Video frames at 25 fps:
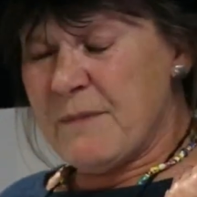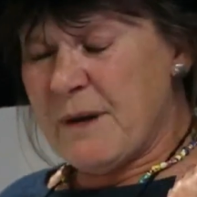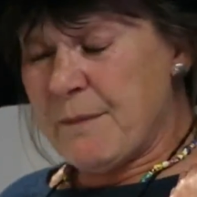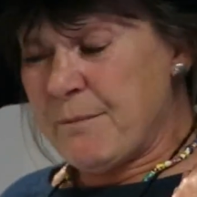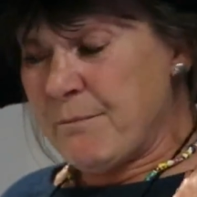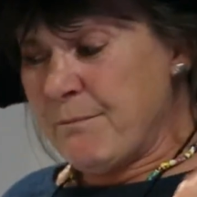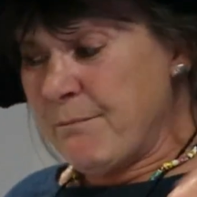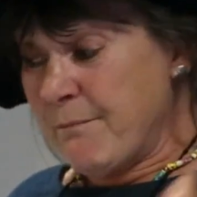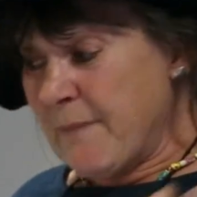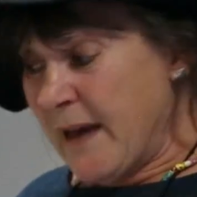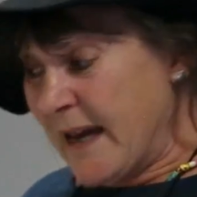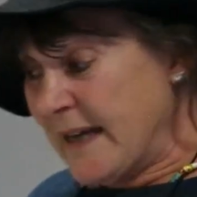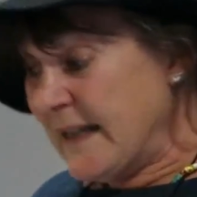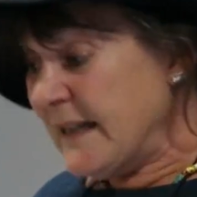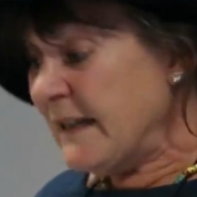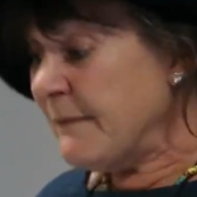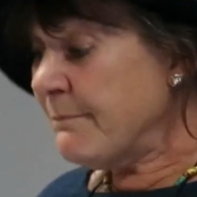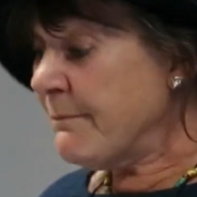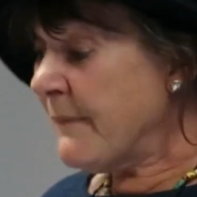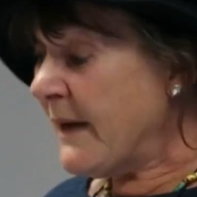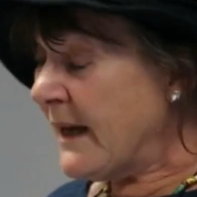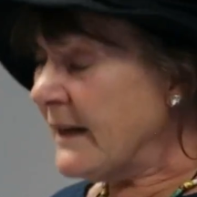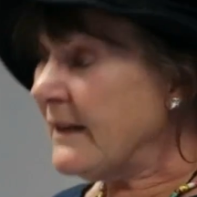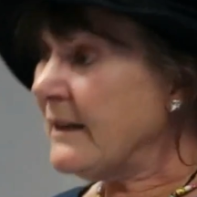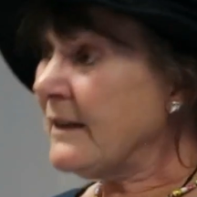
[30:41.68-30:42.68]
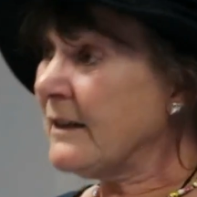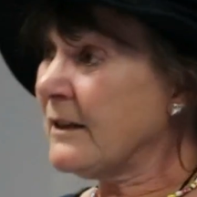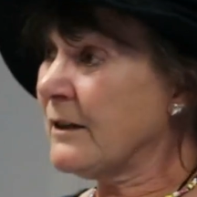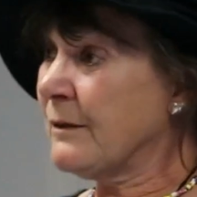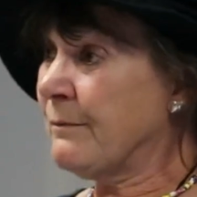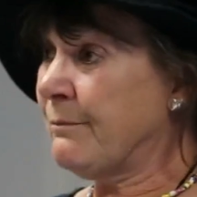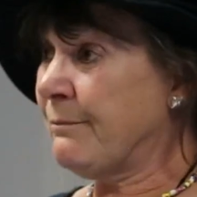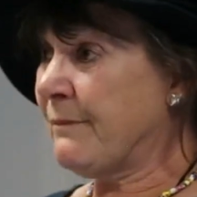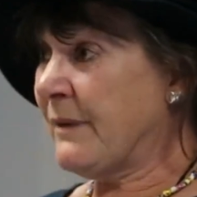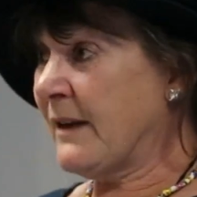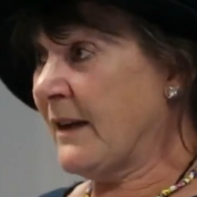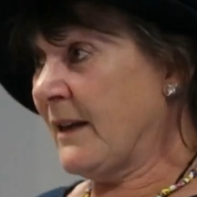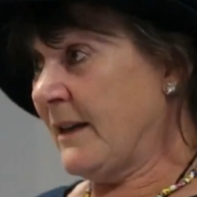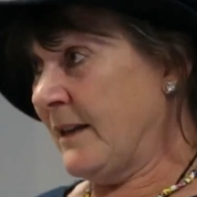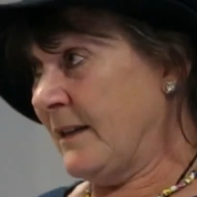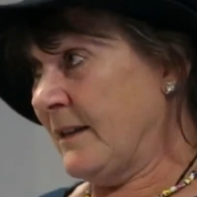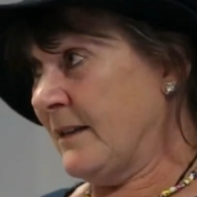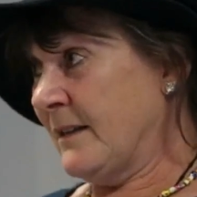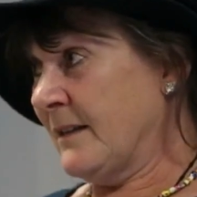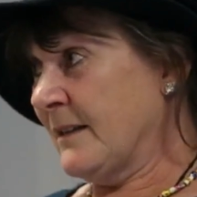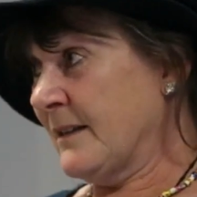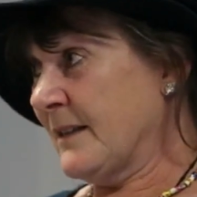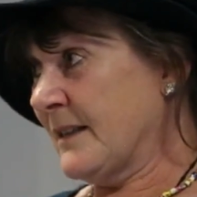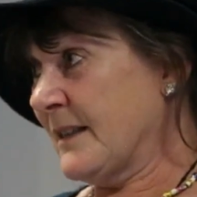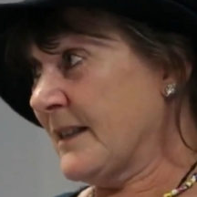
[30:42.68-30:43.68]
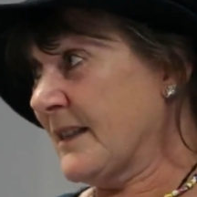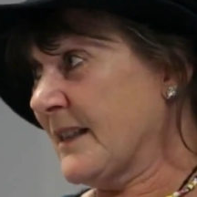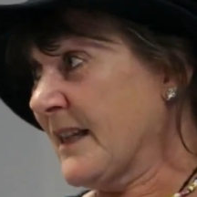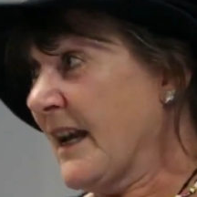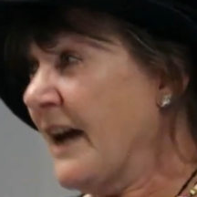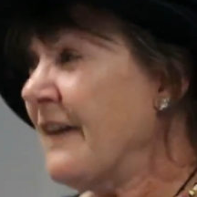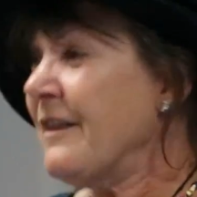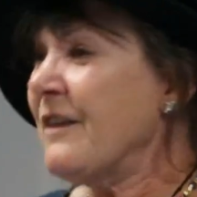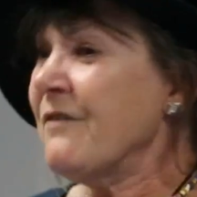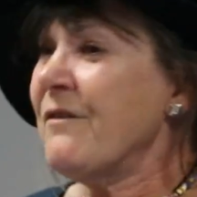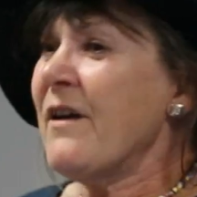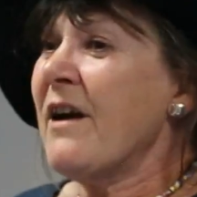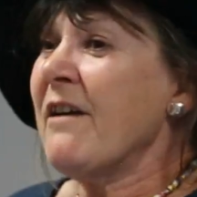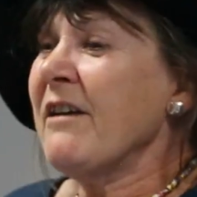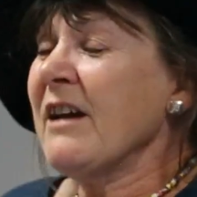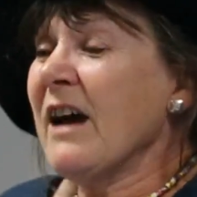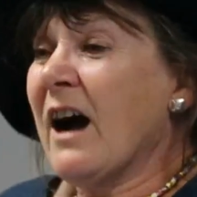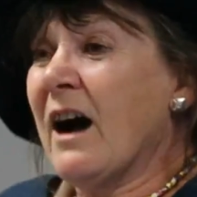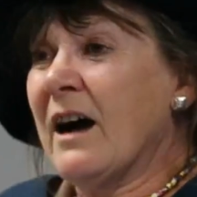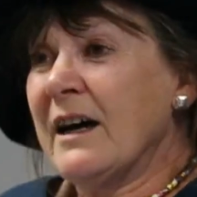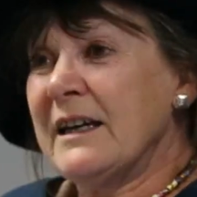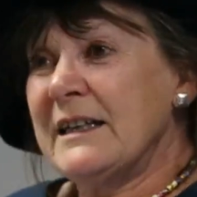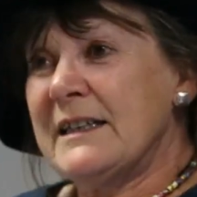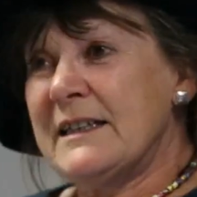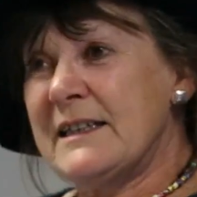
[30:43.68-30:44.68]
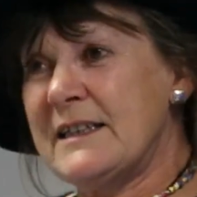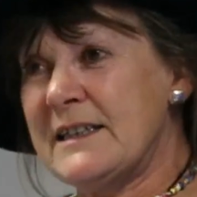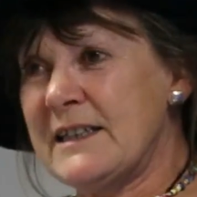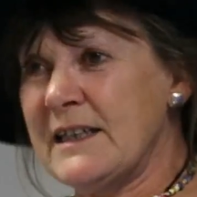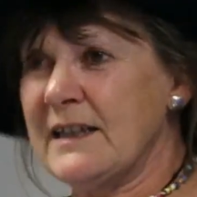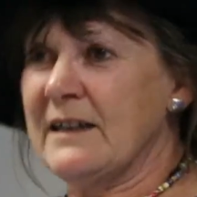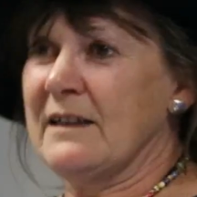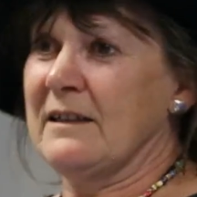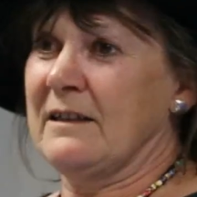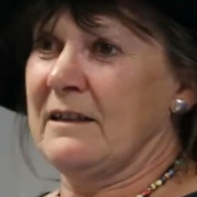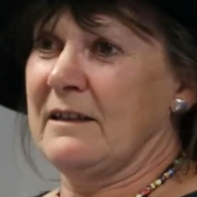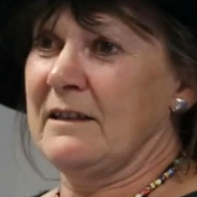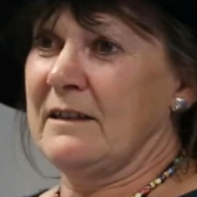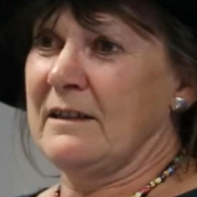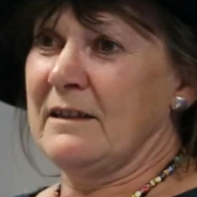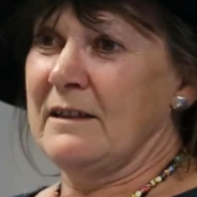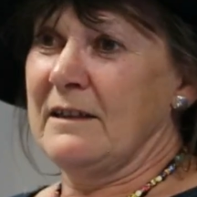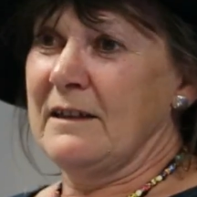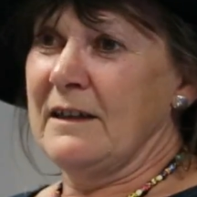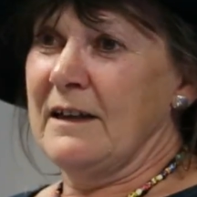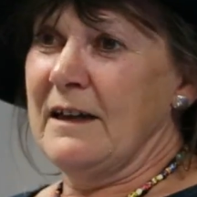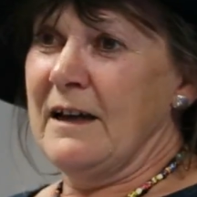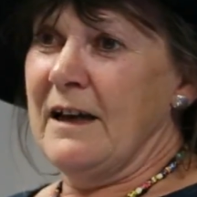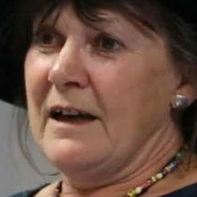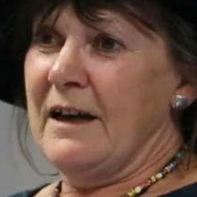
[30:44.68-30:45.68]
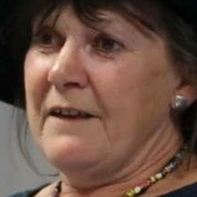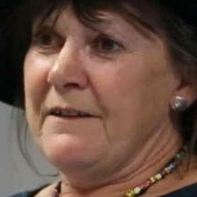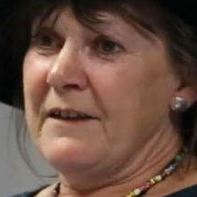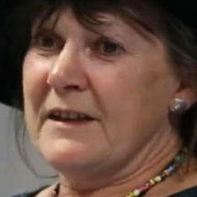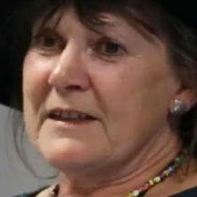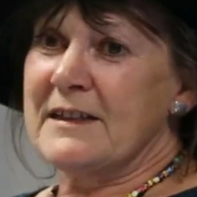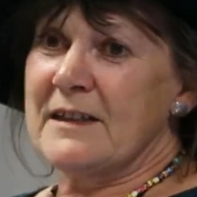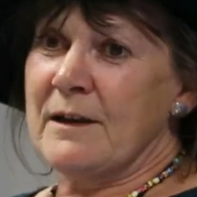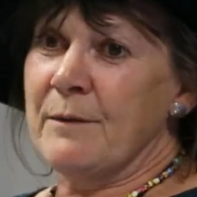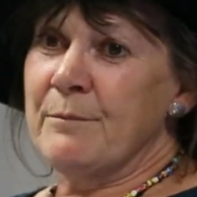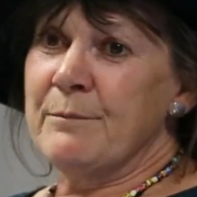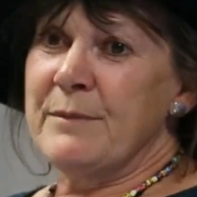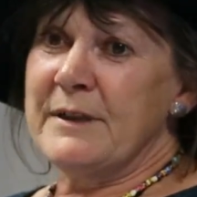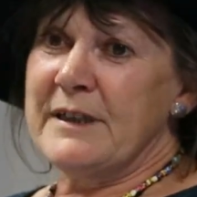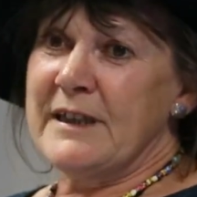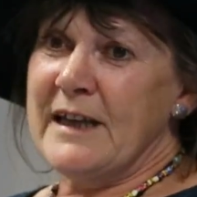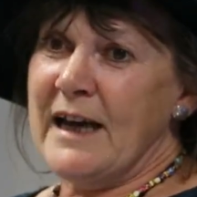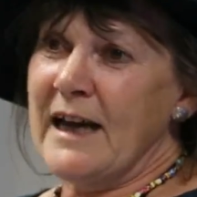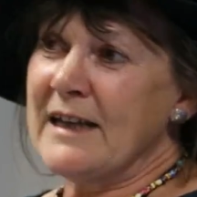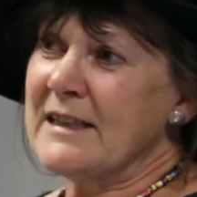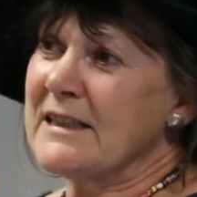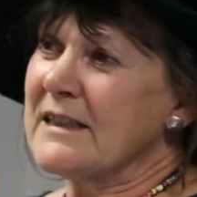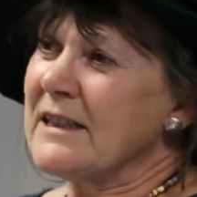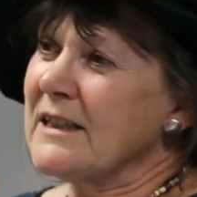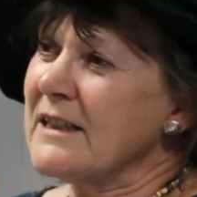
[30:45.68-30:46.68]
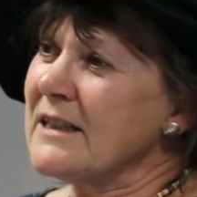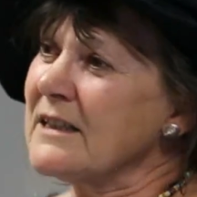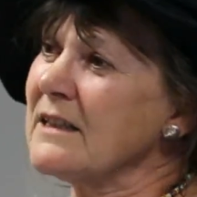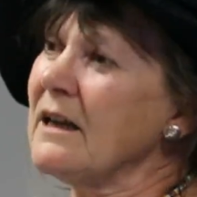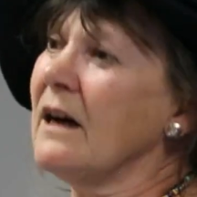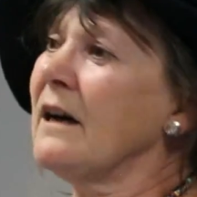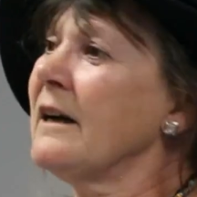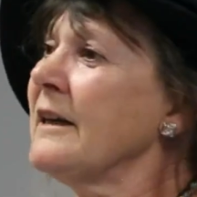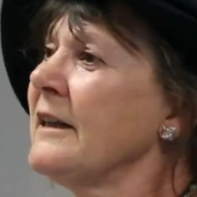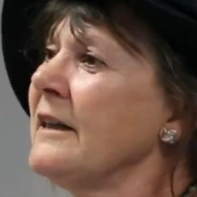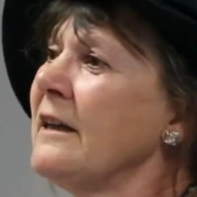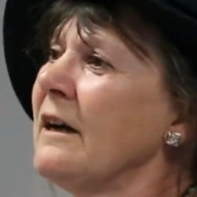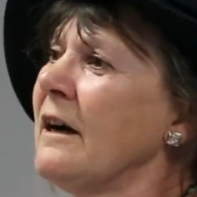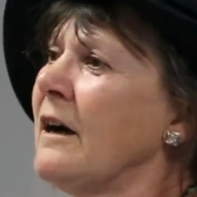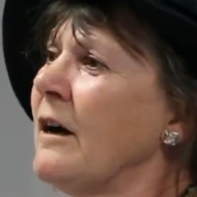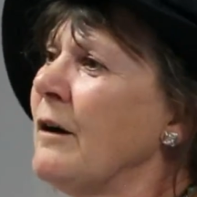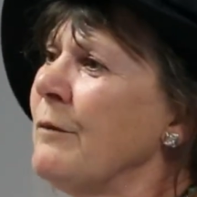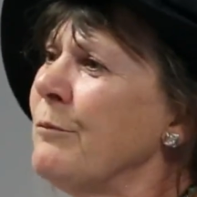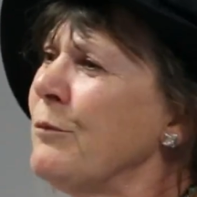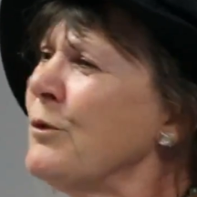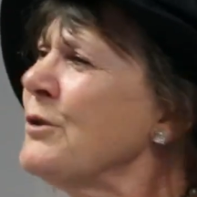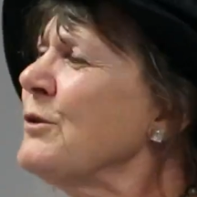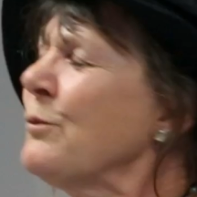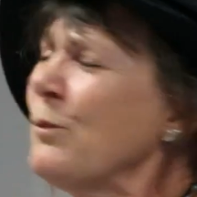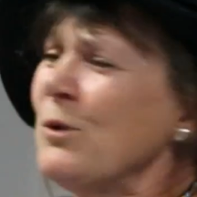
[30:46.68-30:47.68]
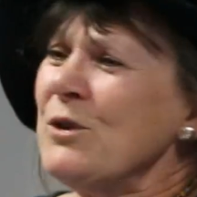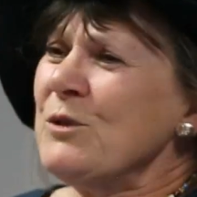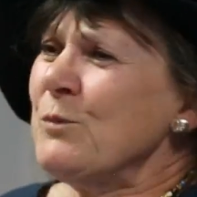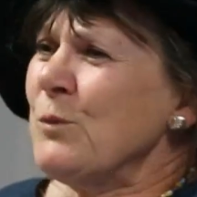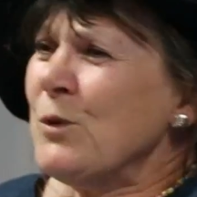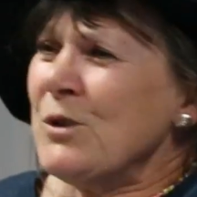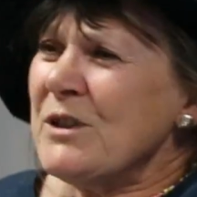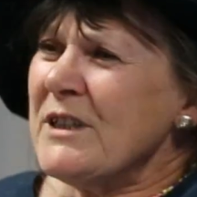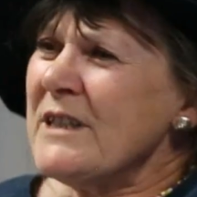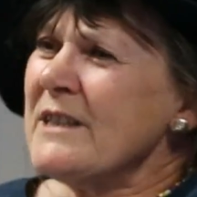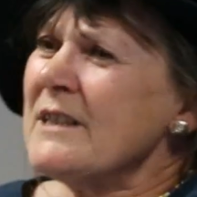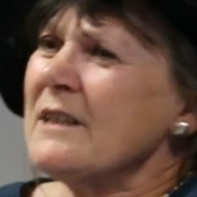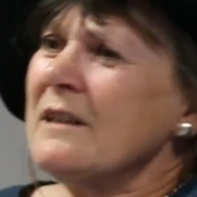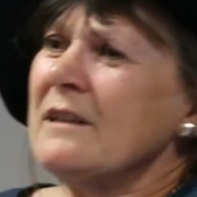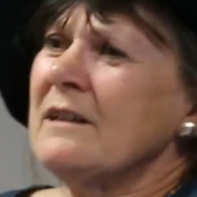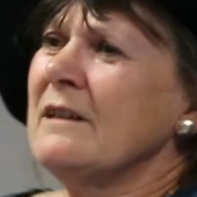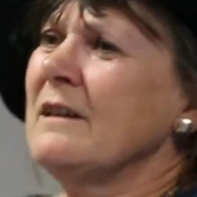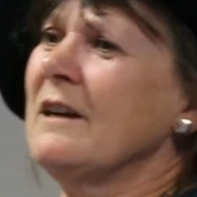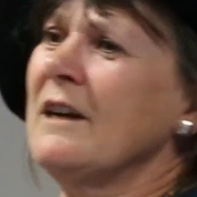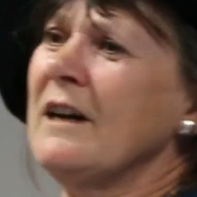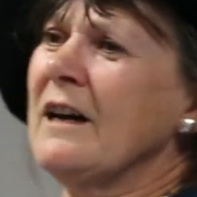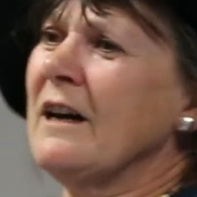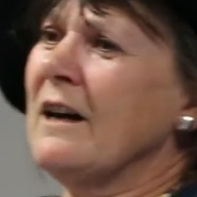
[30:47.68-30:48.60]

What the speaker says: many, many complaints, the very idea that somebody has to sign up, what is a